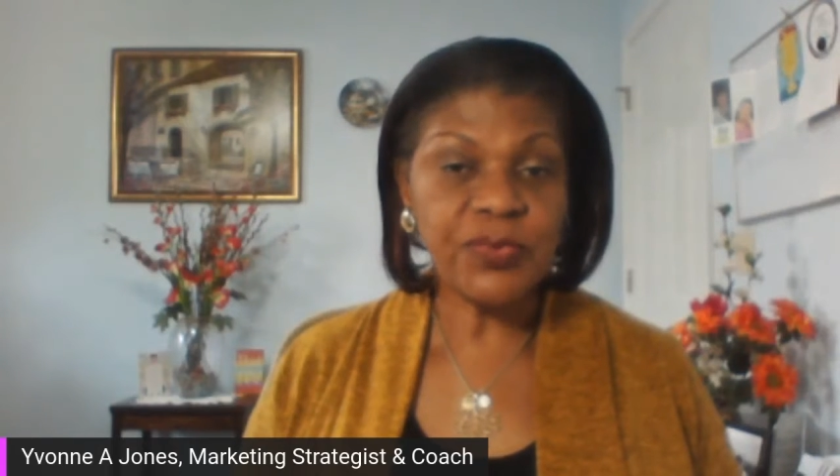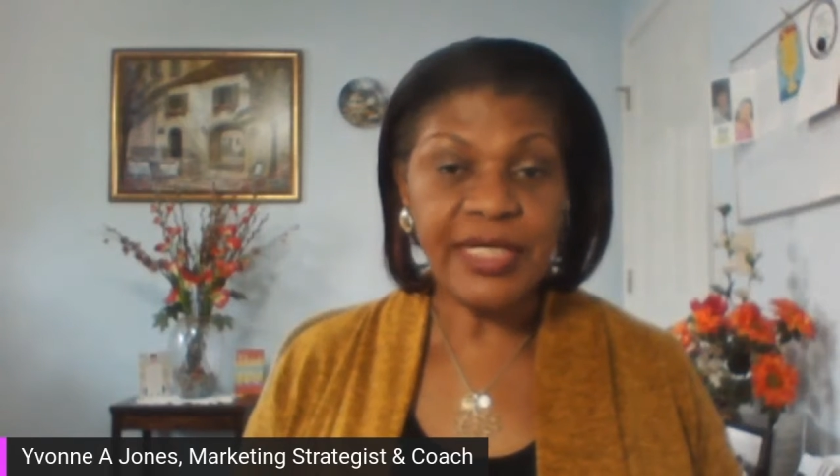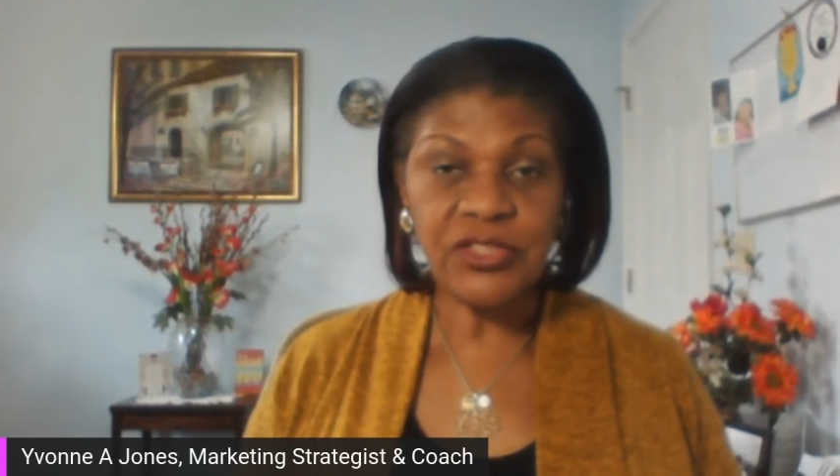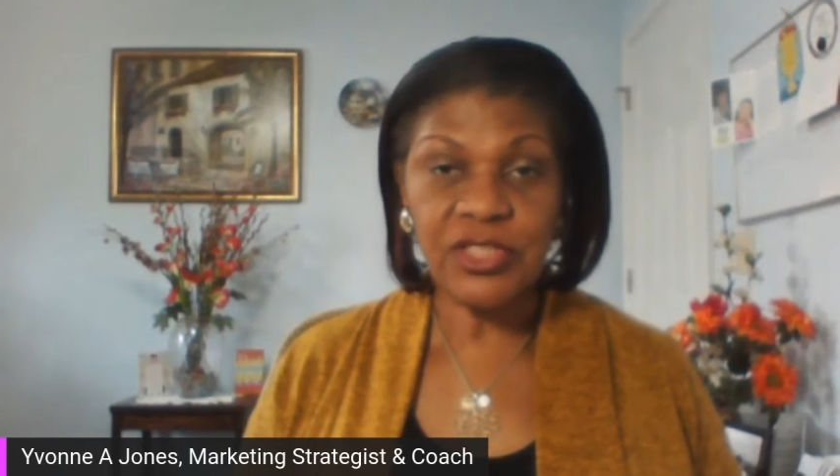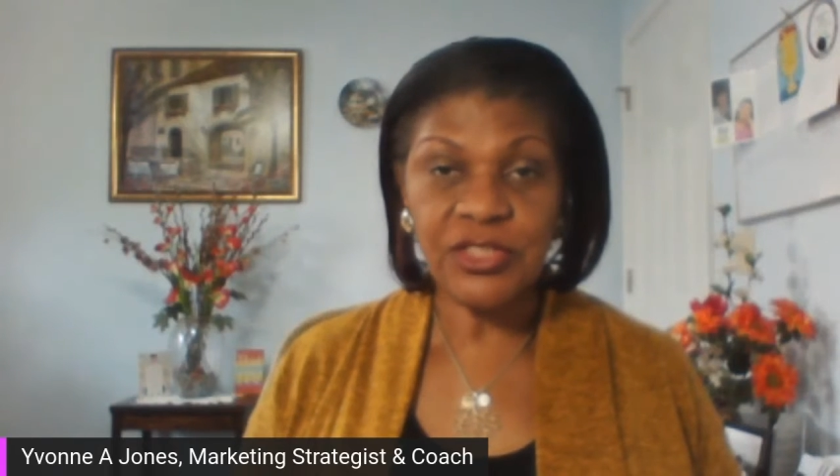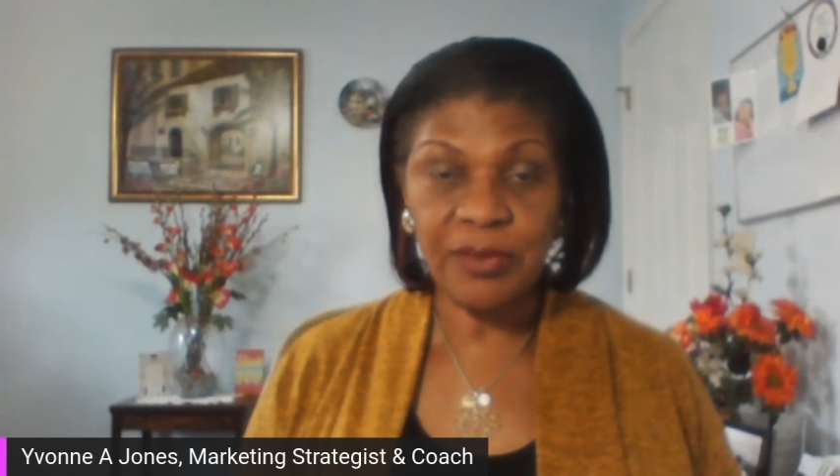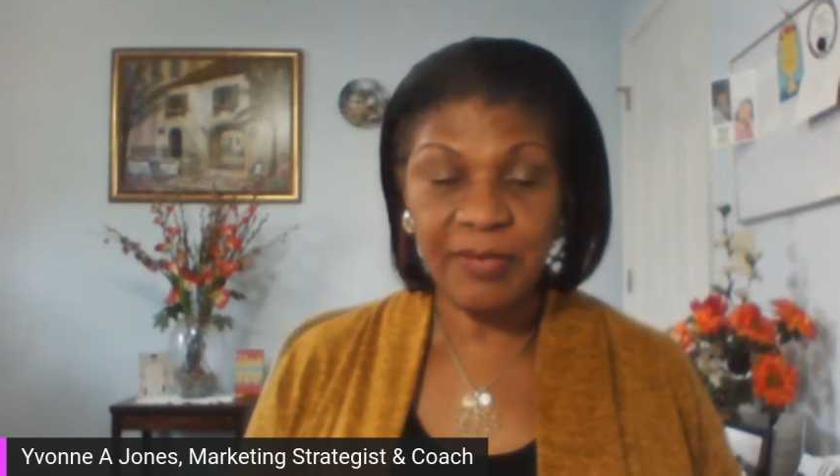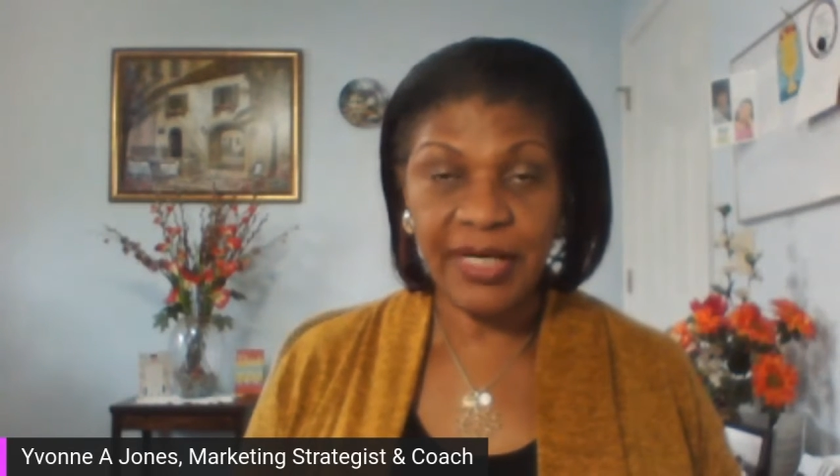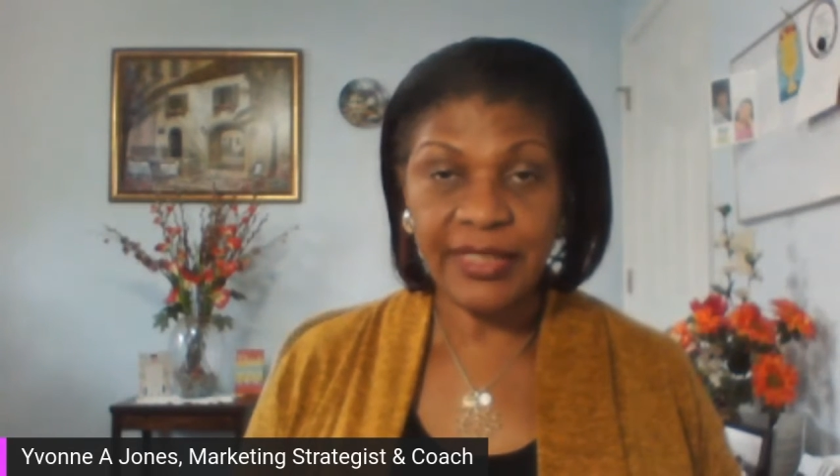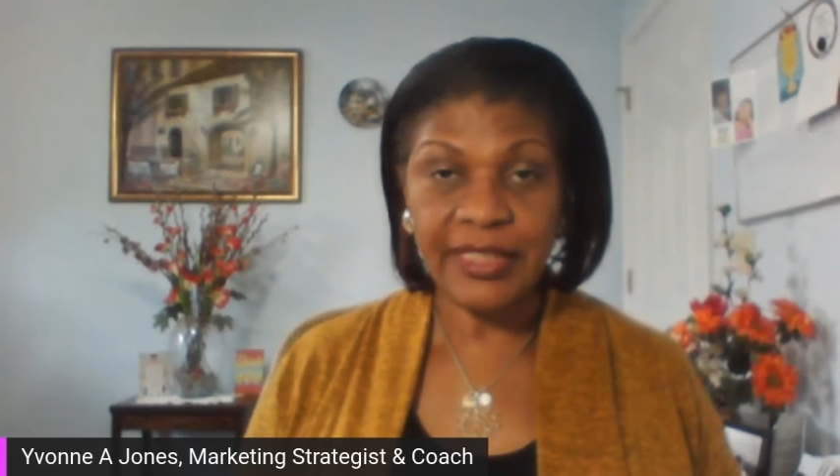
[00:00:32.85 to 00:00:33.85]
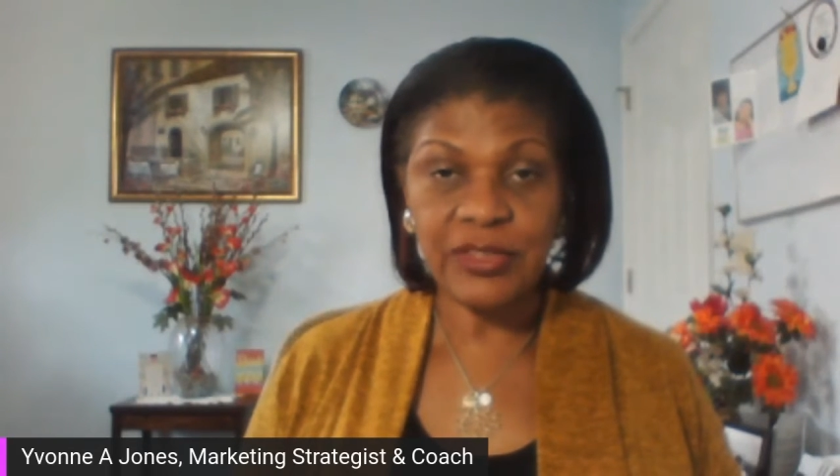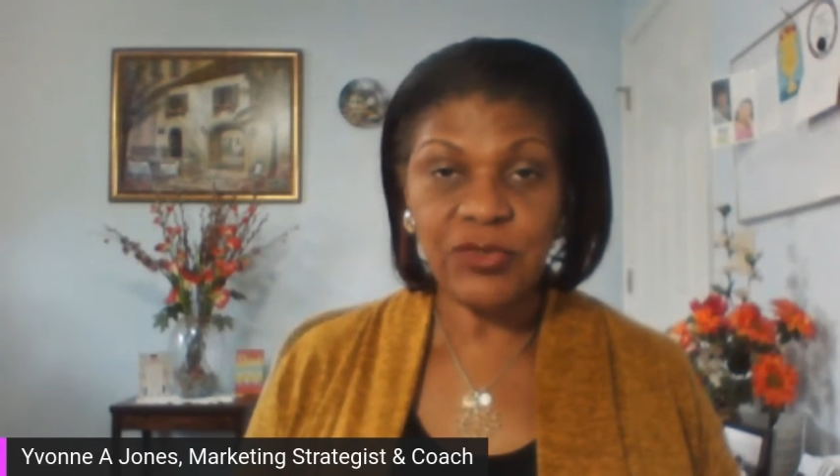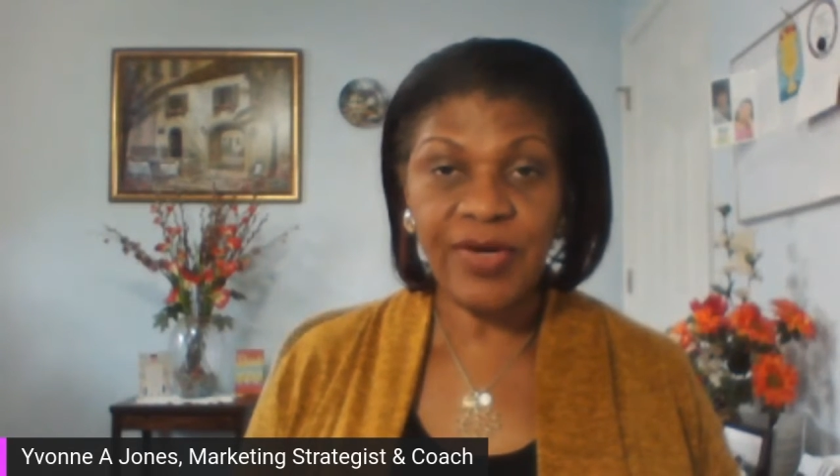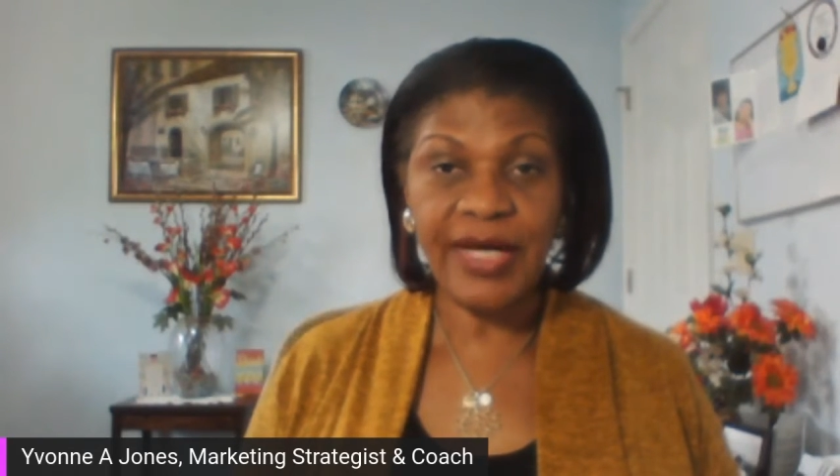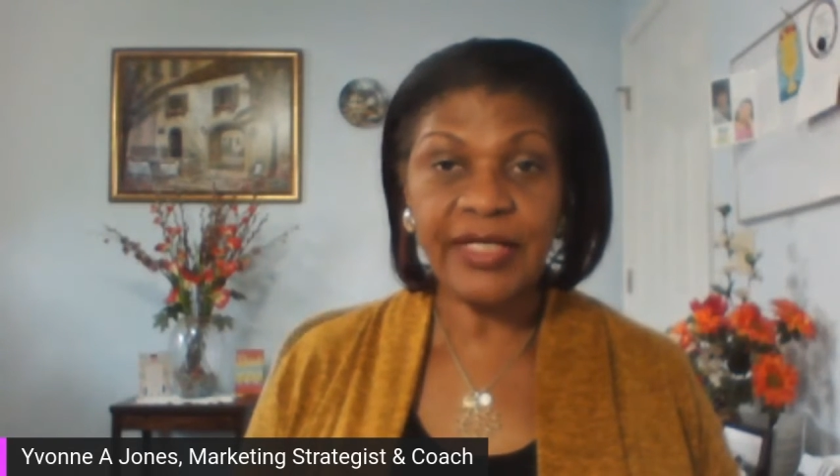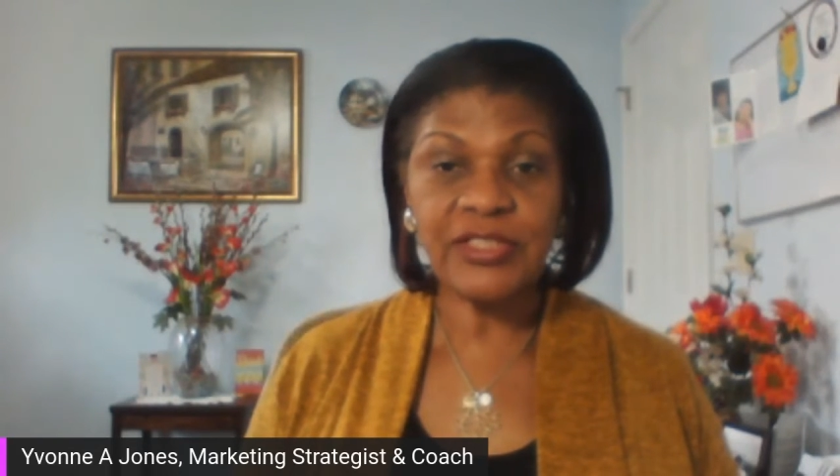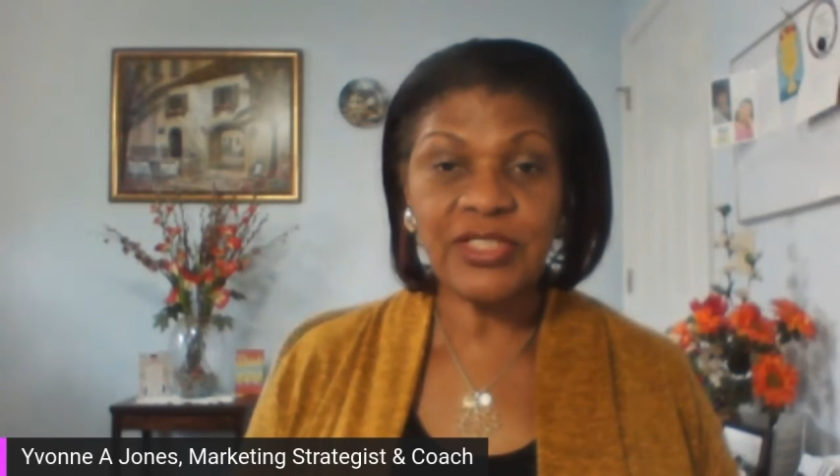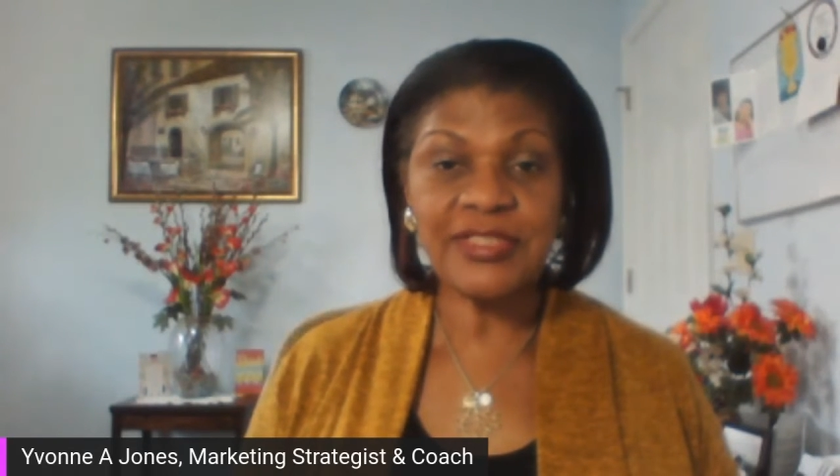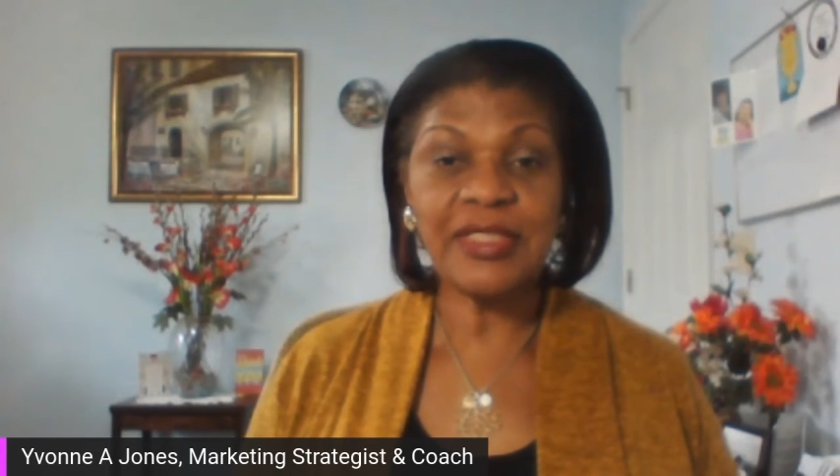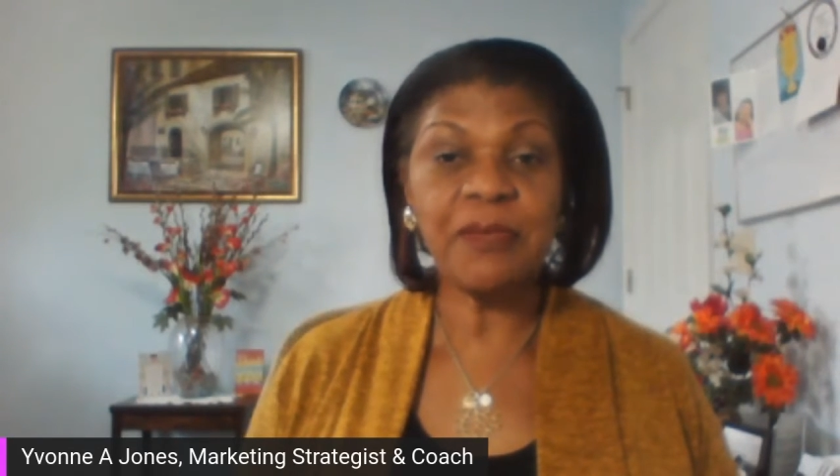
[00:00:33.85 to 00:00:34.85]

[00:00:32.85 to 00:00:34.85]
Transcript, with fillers: relationship marketing strategist